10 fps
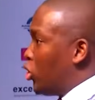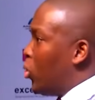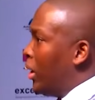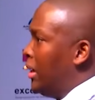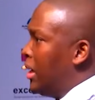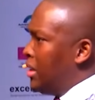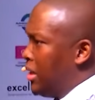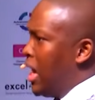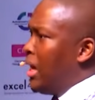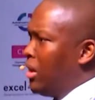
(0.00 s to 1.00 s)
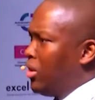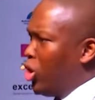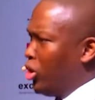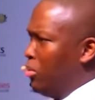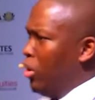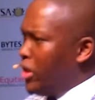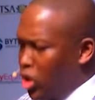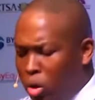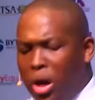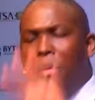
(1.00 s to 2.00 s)
So what he did is he took the movies,
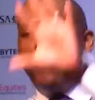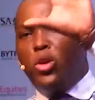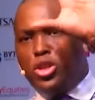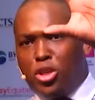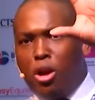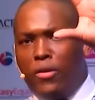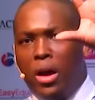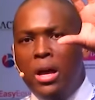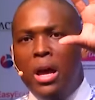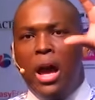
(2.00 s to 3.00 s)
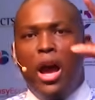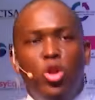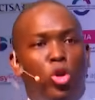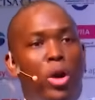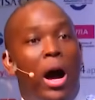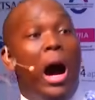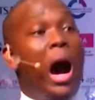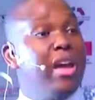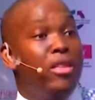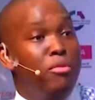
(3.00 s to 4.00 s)
loaded them up on a server, and you could
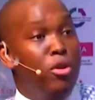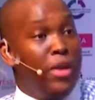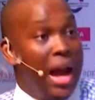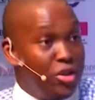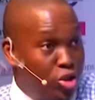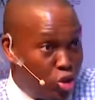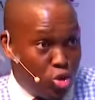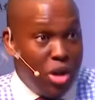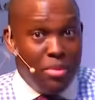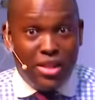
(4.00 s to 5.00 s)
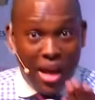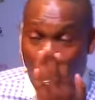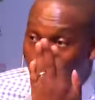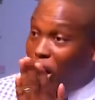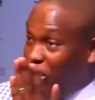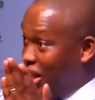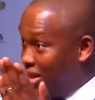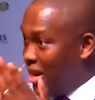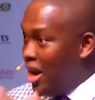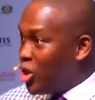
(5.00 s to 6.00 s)
hire the movie and stream it and watch
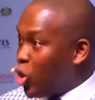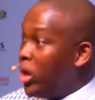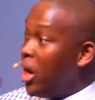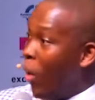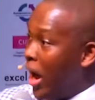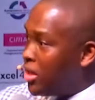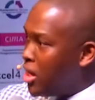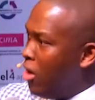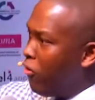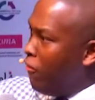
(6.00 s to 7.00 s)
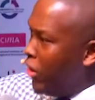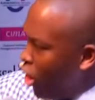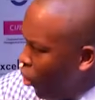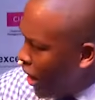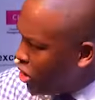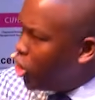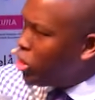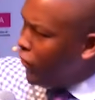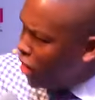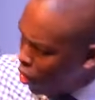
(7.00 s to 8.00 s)
it. So he went from video rental
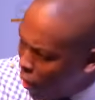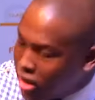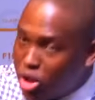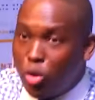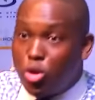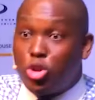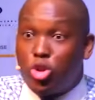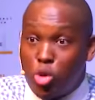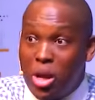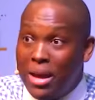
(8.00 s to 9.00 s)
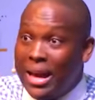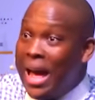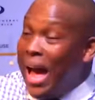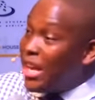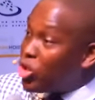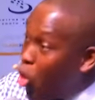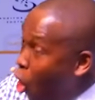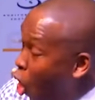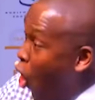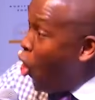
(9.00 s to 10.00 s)
to streaming as
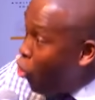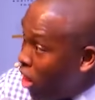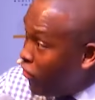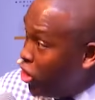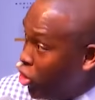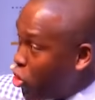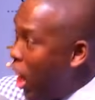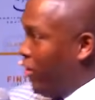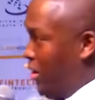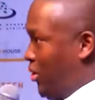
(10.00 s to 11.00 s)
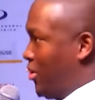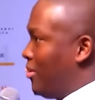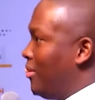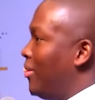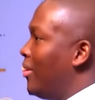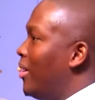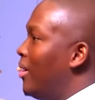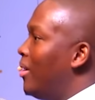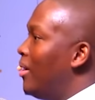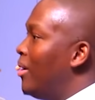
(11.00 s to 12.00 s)
core revenue drivers.
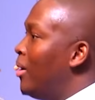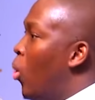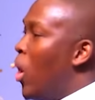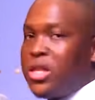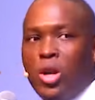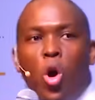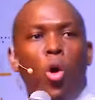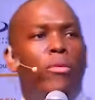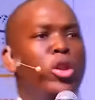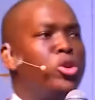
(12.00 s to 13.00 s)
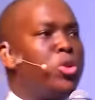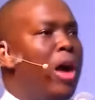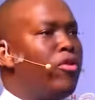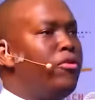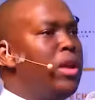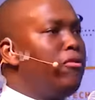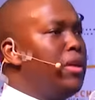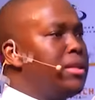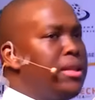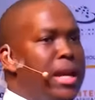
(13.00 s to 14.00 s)
What's the core revenue driver of
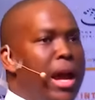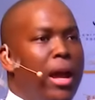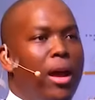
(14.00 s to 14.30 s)
Netflix today?